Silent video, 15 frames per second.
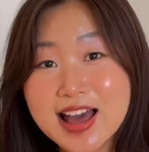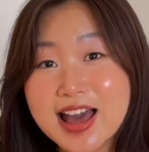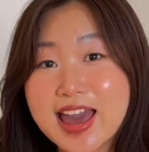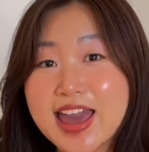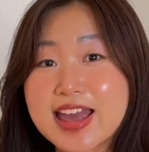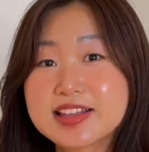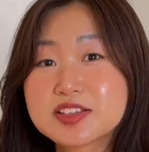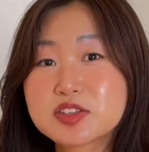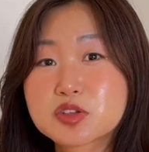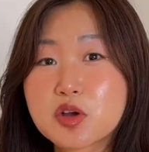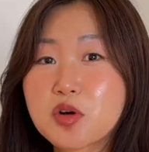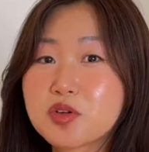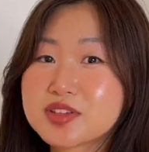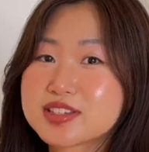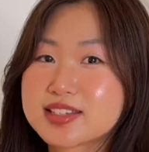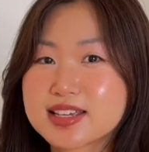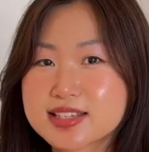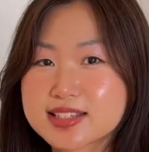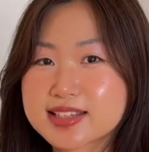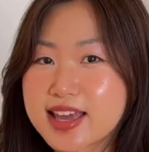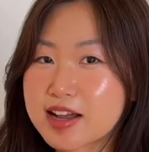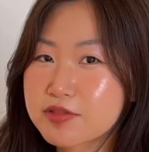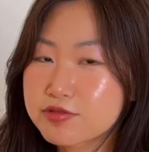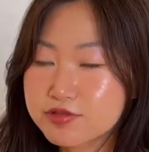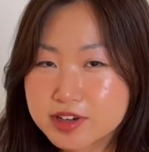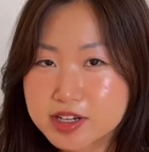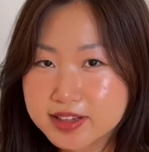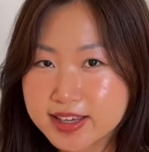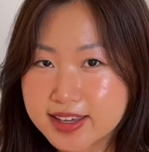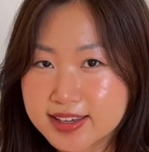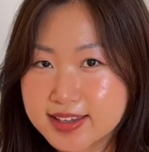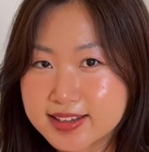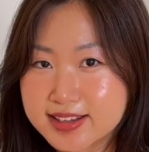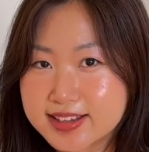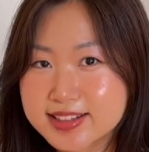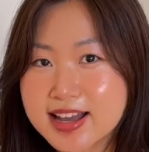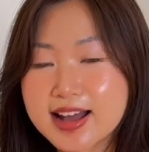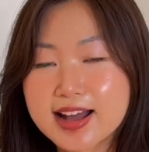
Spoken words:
And so things get really heated